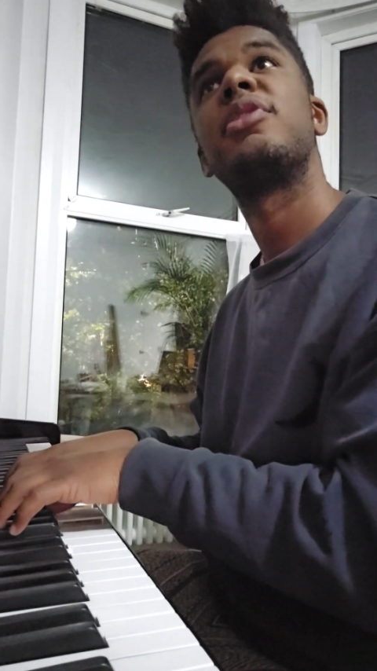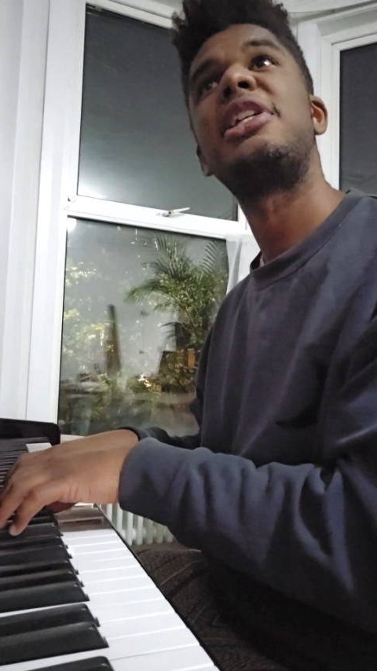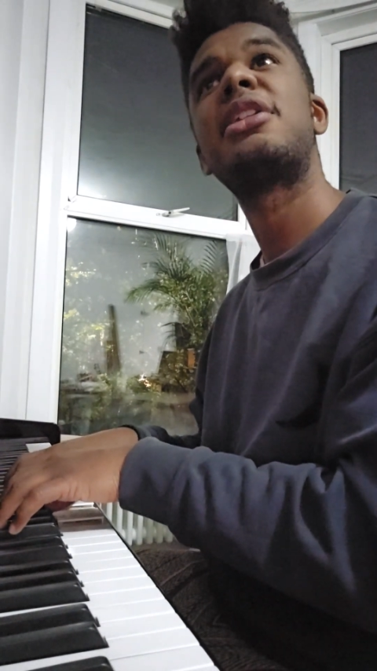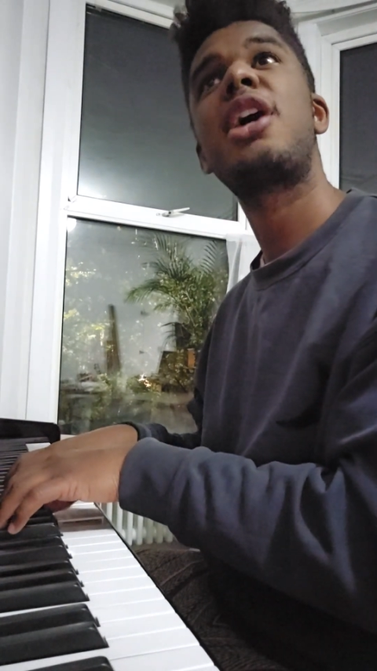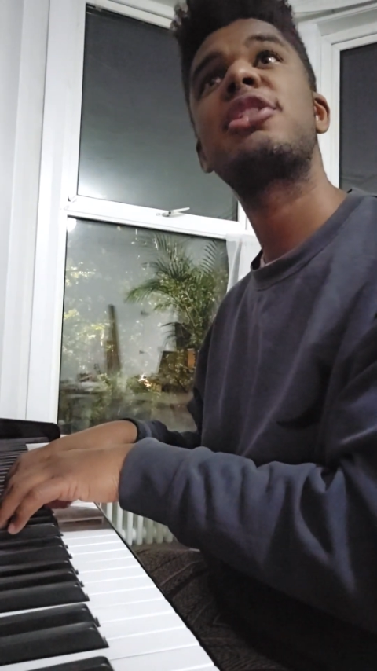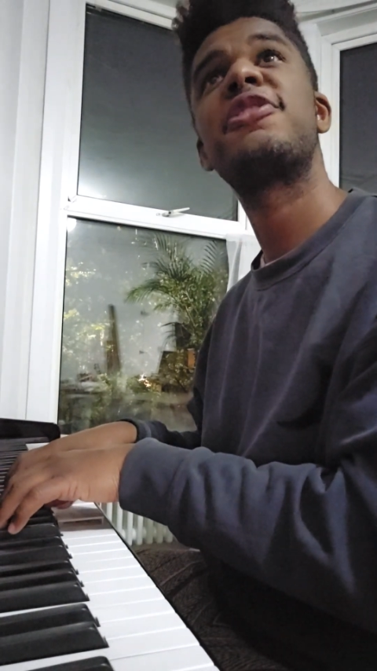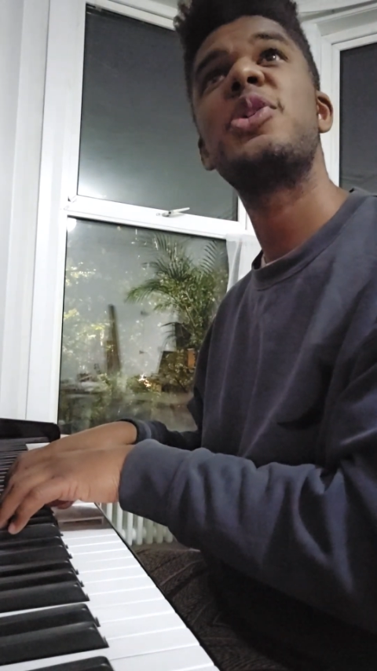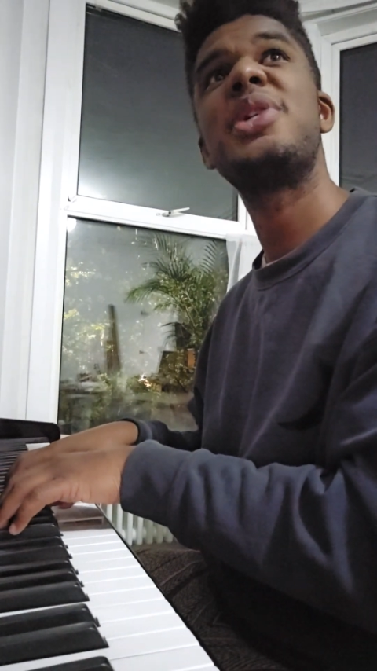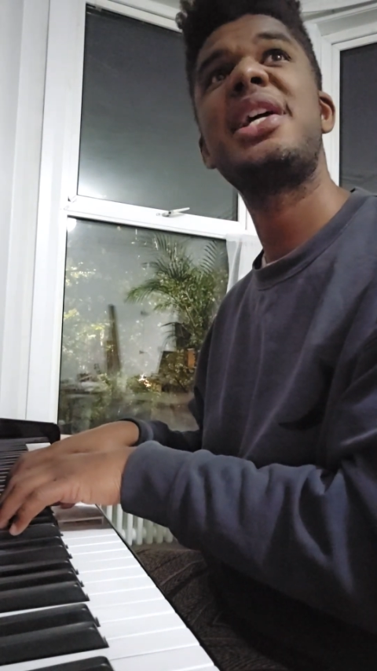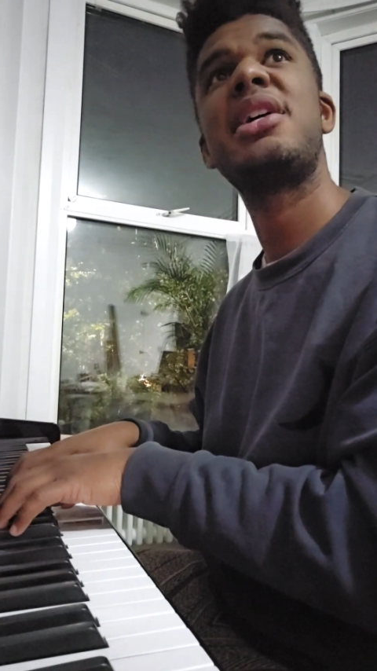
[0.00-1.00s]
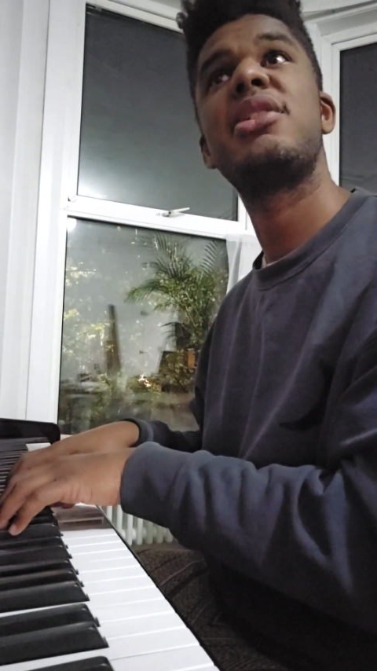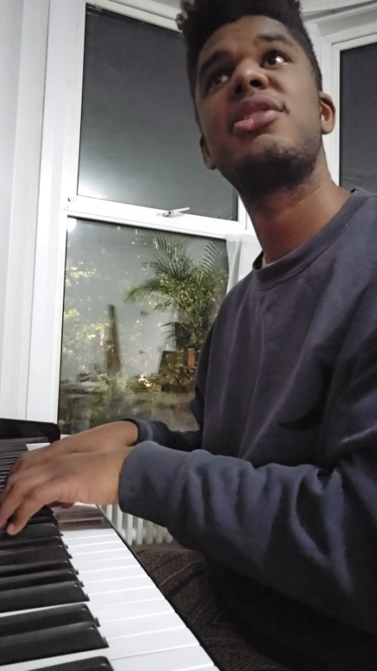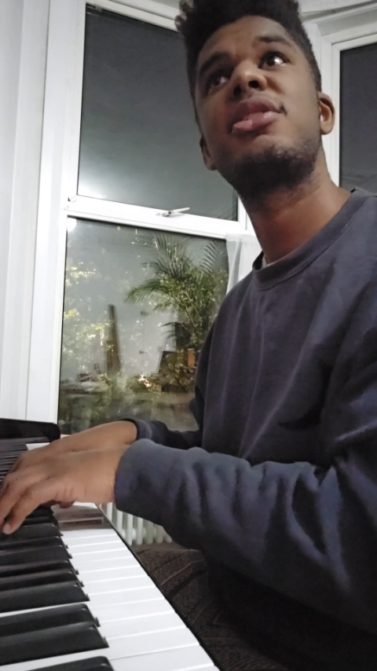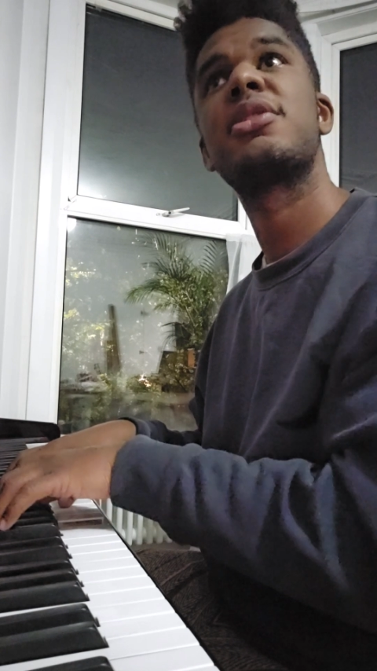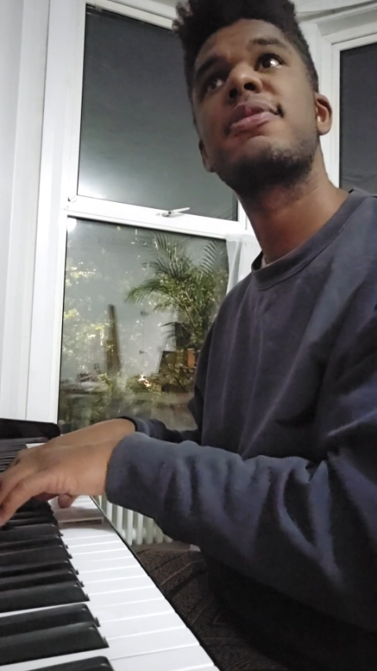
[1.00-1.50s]
these last few
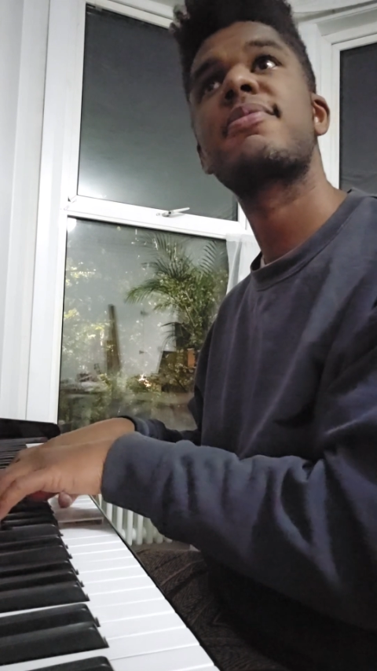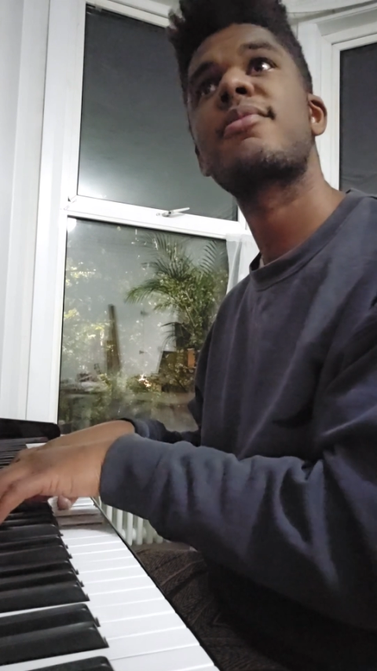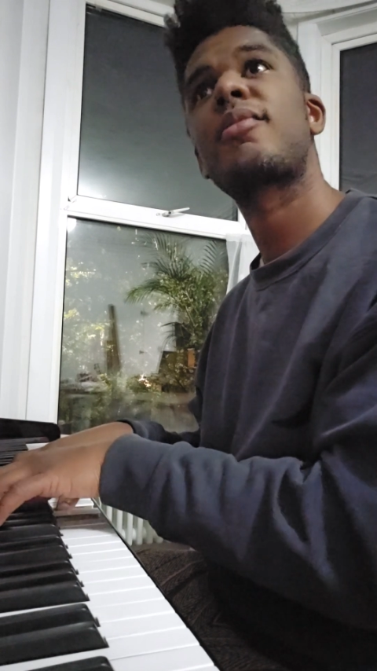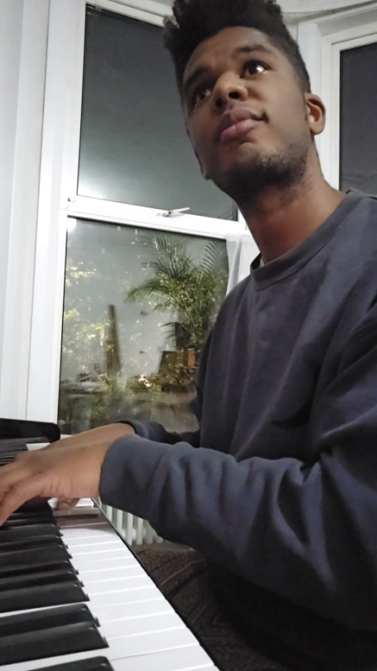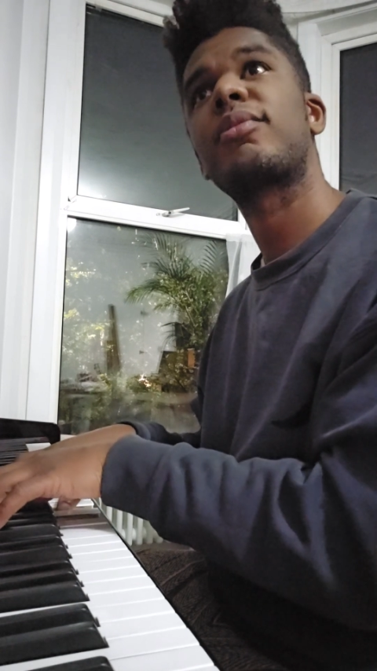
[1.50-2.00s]
years, you